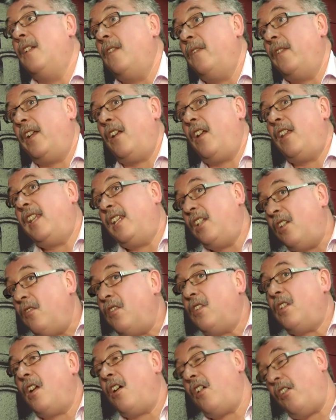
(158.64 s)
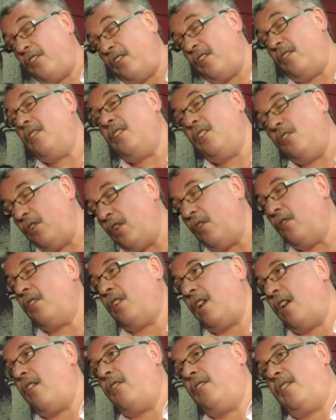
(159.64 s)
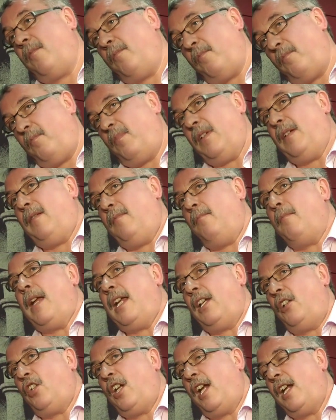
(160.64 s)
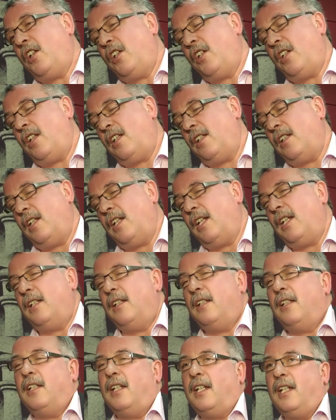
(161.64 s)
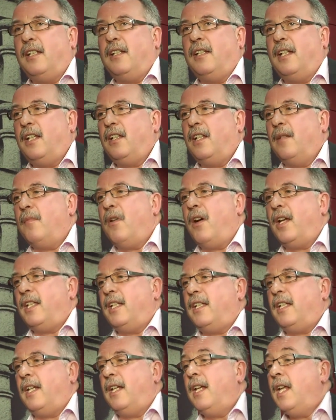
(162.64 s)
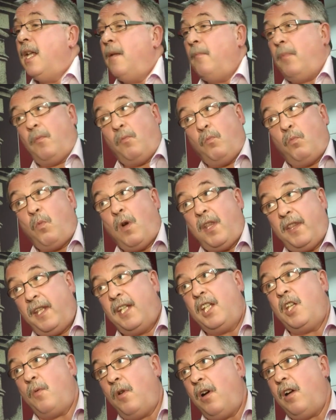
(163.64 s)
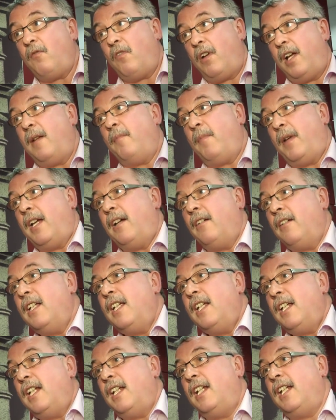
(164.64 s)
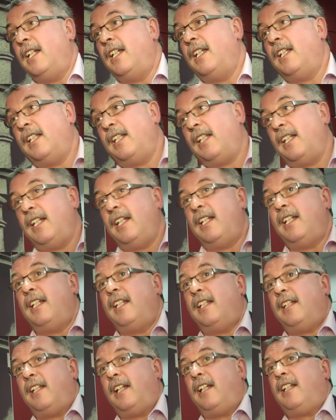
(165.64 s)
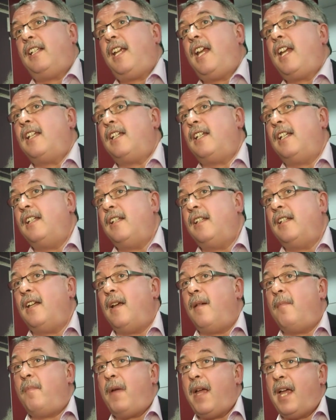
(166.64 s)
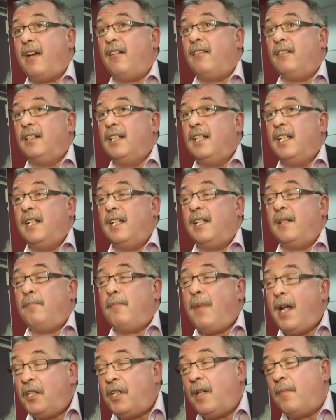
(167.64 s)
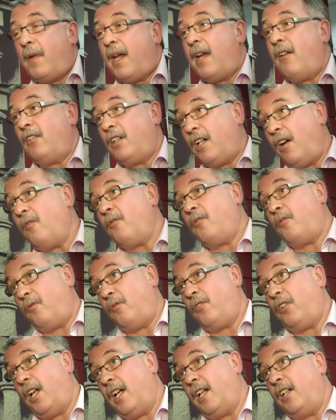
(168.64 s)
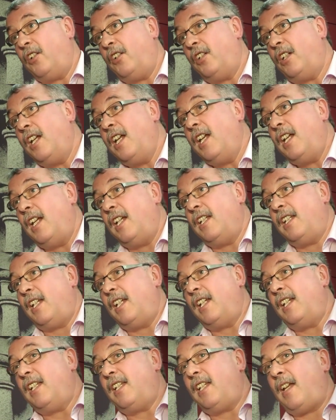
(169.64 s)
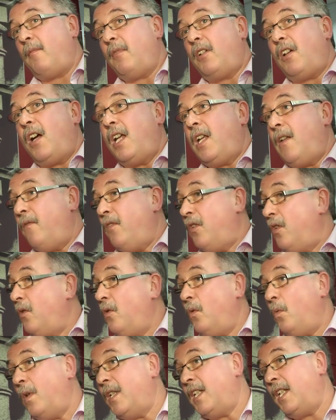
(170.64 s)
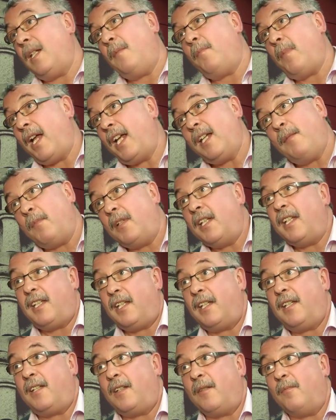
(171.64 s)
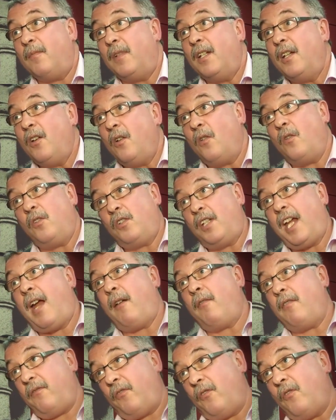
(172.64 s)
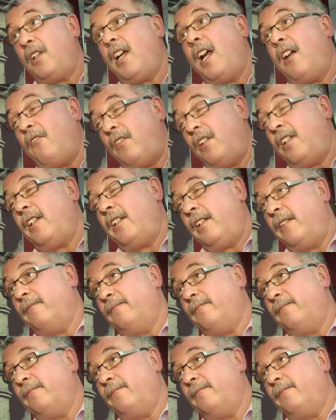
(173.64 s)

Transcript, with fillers: then I think you start to, you do start to big make changes in, in, in, in, the mindset. But one thing you are right about is is success is about as much about cultural change as it is some kind of new wizzy payment system or tariff or currency.